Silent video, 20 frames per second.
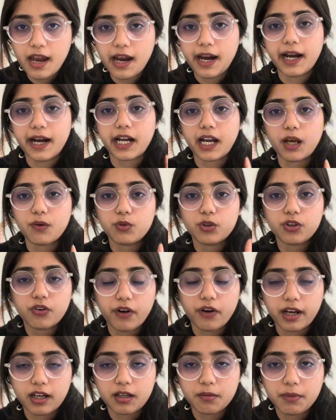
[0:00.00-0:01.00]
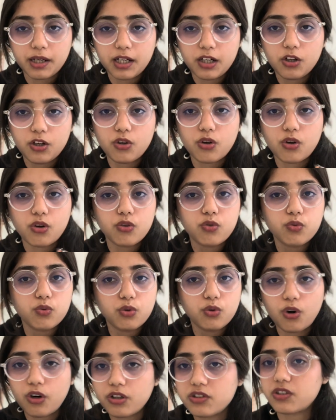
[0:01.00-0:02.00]
And I would recommend, do
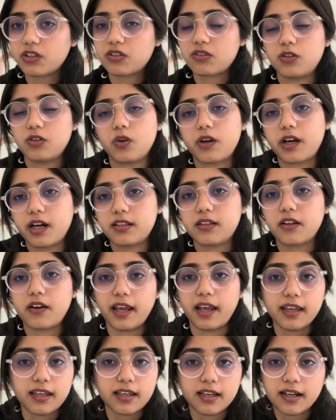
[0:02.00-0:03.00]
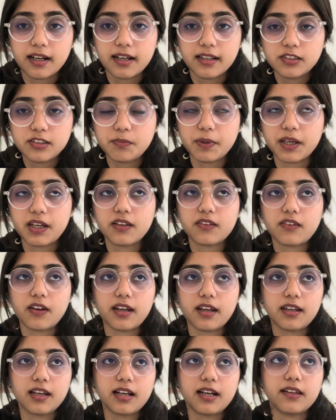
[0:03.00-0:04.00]
not just look at the ranking list, because
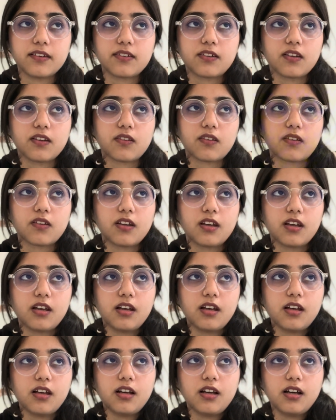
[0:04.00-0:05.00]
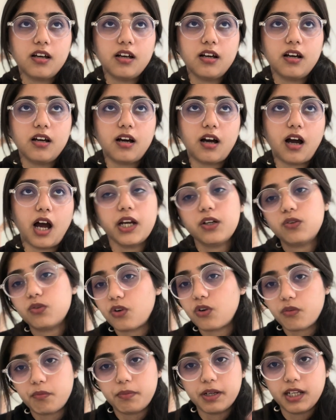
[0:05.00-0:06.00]
ranking list is, I do
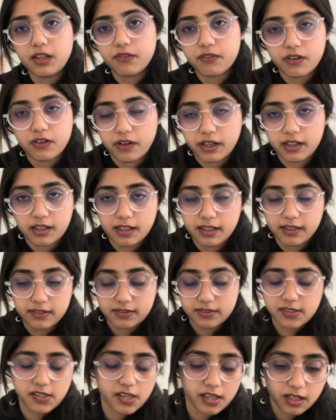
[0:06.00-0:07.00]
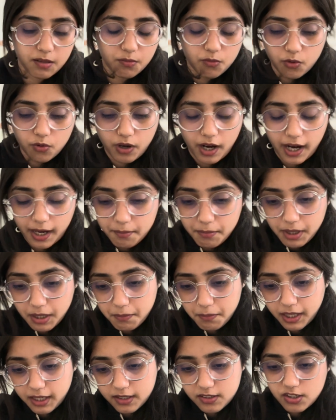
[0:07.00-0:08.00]
not believe in ranking lists anymore. I made
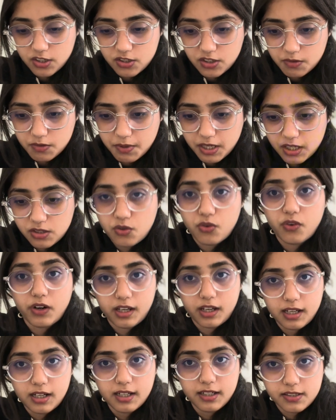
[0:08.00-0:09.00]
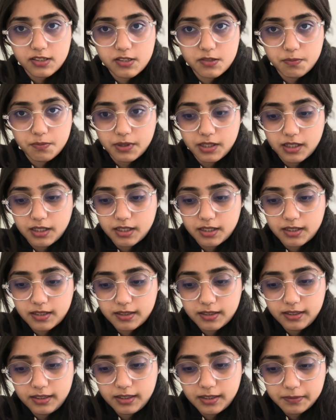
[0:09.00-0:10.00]
my decisions based on ranking lists, but
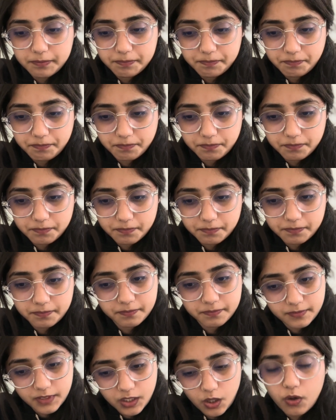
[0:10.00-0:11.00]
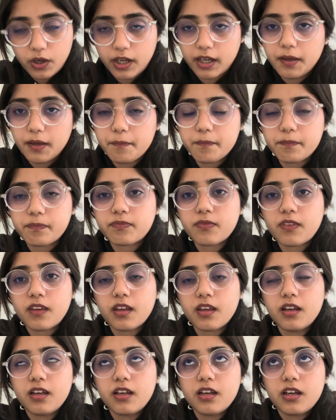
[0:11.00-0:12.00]
okay.
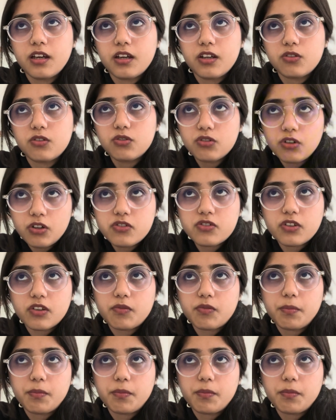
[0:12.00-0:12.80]
Do not just